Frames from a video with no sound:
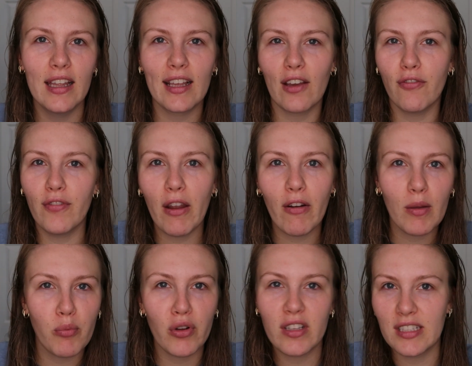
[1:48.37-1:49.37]
a
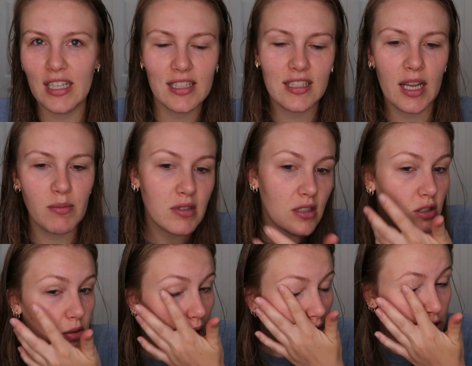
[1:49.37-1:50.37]
fairy princess type
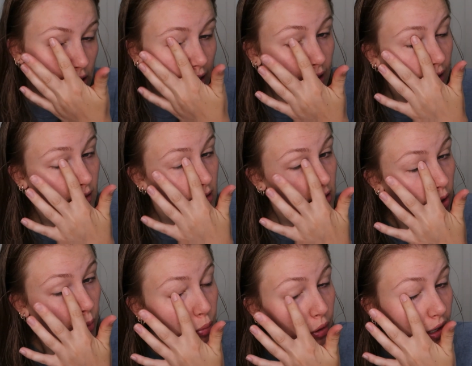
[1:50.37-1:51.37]
situation, and it's
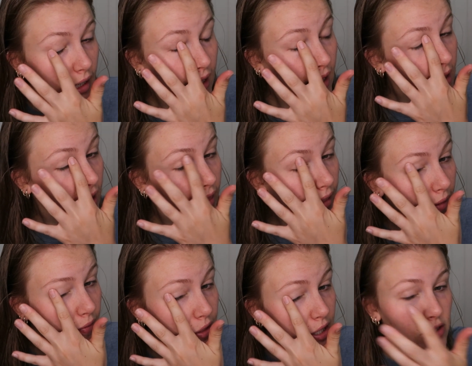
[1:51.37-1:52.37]
so pretty, and I
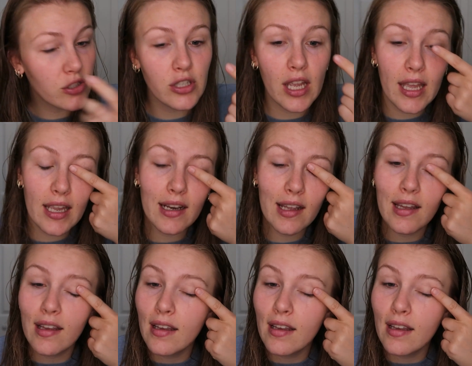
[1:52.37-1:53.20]
love this shade.